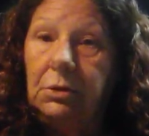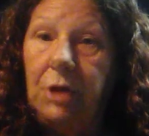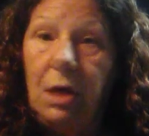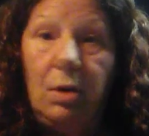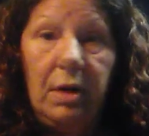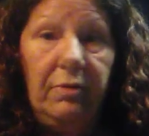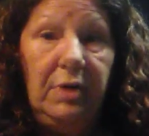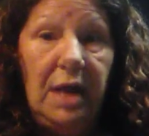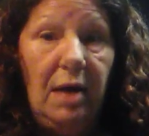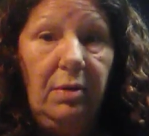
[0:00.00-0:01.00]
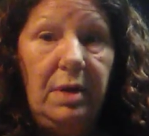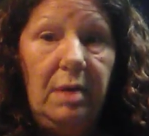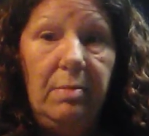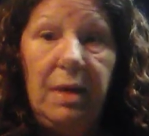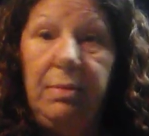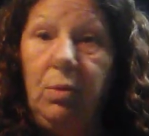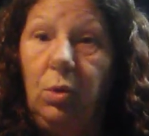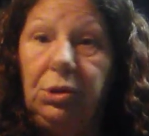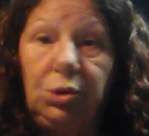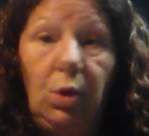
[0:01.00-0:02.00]
You know, every now and then, maybe
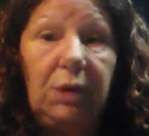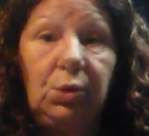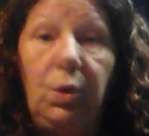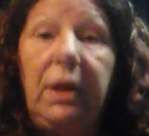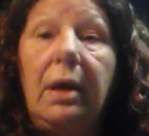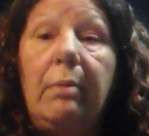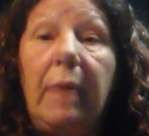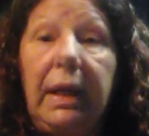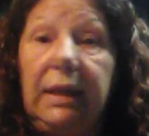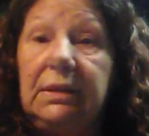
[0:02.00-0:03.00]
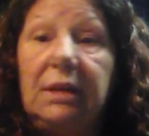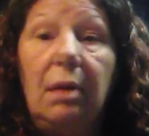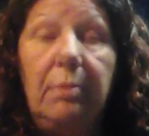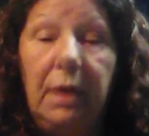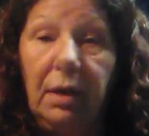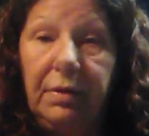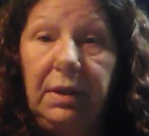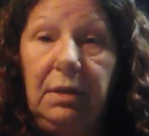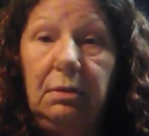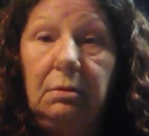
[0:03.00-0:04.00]
once, twice a week, I might get something
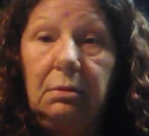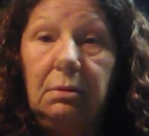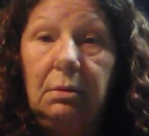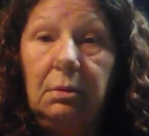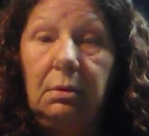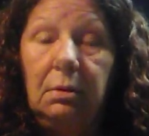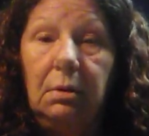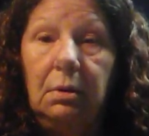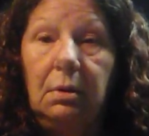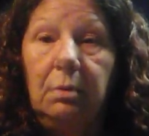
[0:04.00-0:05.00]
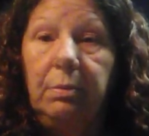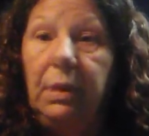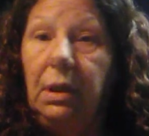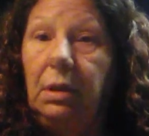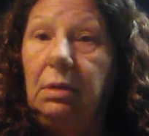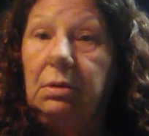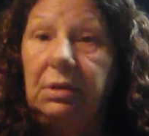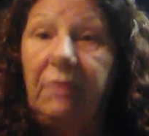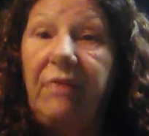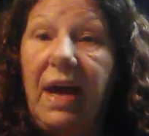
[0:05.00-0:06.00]
healthy. But
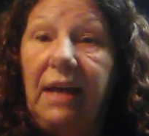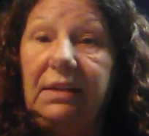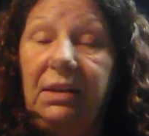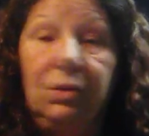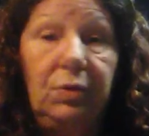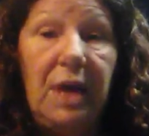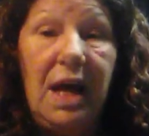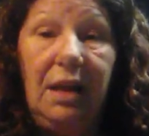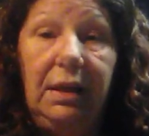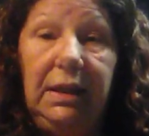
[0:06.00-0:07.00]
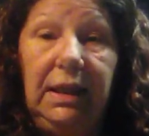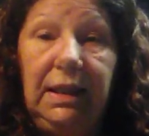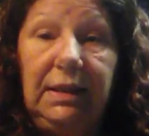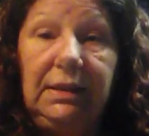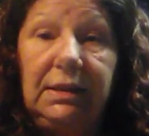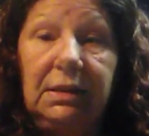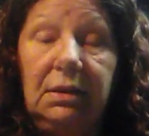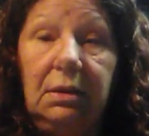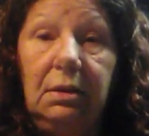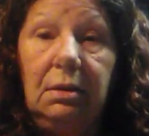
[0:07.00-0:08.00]
the fact and the reality is,
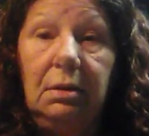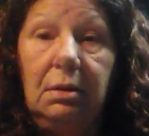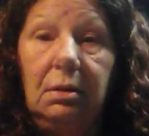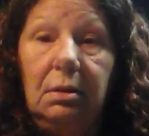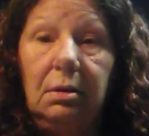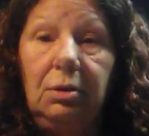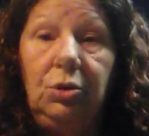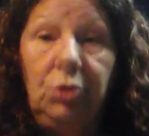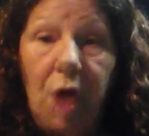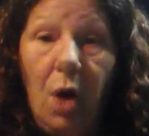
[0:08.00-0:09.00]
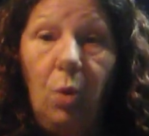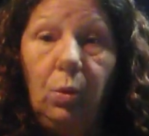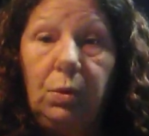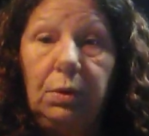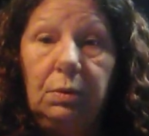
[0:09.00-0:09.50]
you don't.